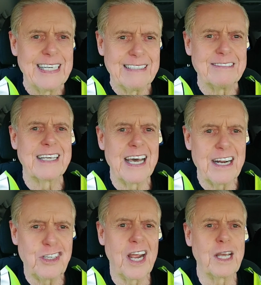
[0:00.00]
I was kind
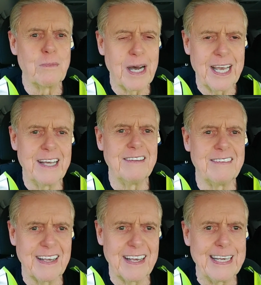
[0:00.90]
of shaking my head and
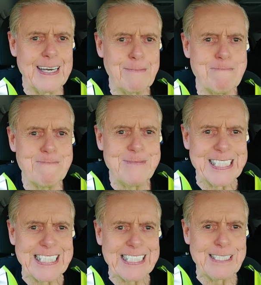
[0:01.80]
say, yep,
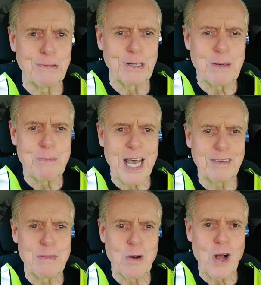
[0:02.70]
that's what the
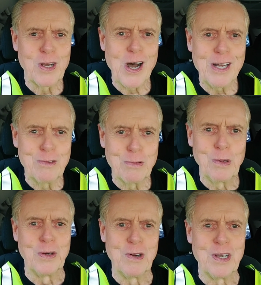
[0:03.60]
basketball gods will
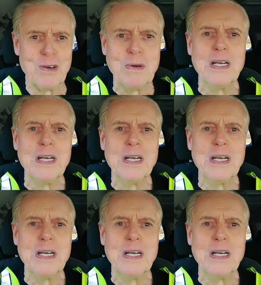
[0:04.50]
do to you.